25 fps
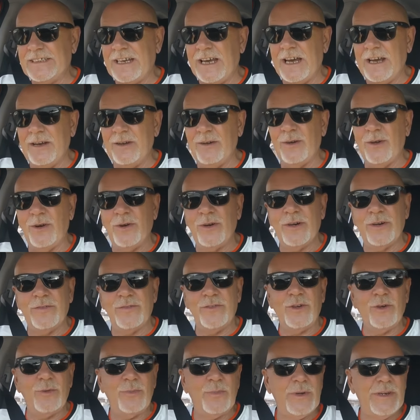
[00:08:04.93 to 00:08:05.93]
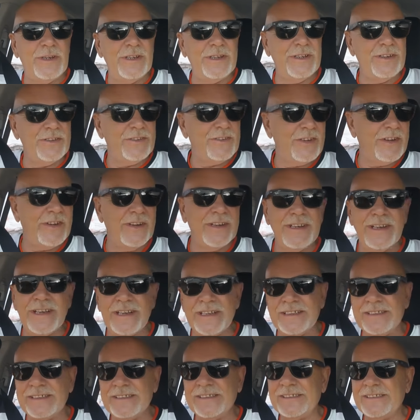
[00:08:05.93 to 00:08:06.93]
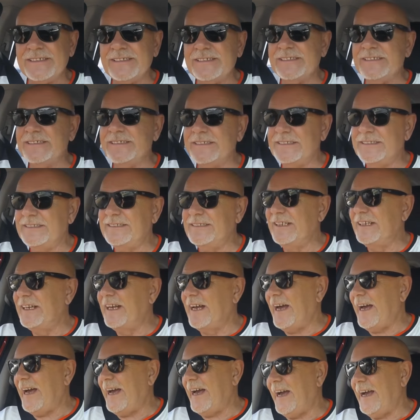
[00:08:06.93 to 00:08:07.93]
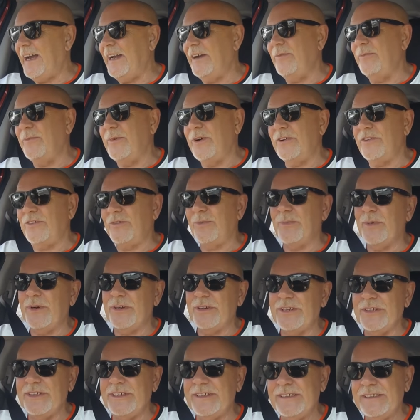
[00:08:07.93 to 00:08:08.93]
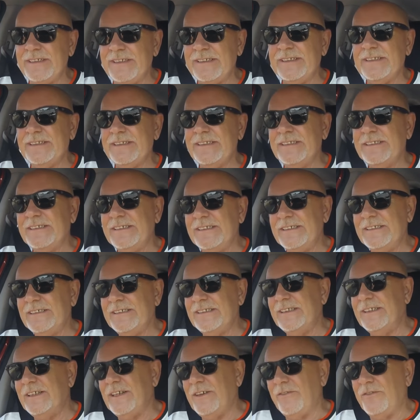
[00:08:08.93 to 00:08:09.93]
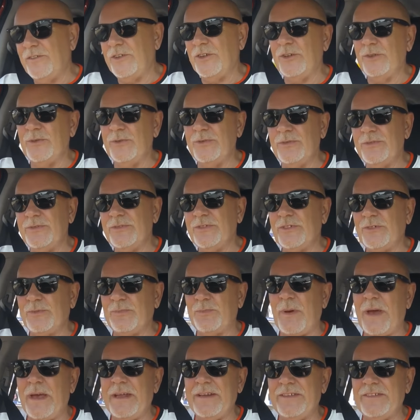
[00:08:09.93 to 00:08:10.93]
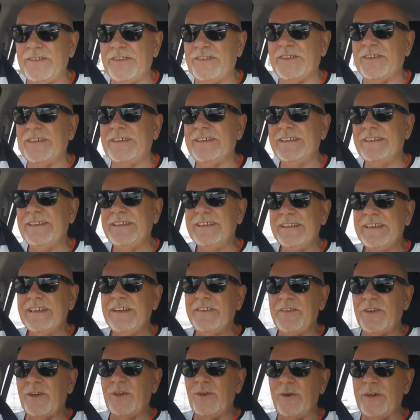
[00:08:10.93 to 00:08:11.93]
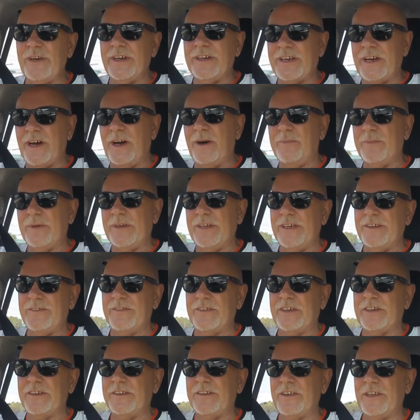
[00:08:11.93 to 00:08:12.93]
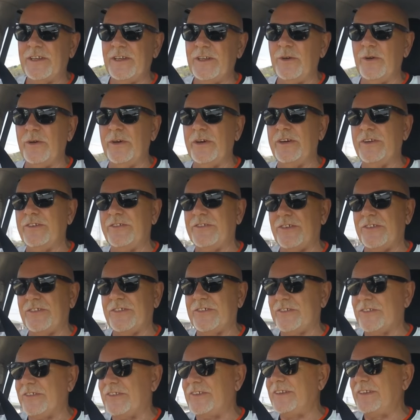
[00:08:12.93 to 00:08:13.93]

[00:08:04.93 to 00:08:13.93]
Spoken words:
how long have you been in Thailand? How much money have you spent? The lawyer can't believe it. The lawyer is just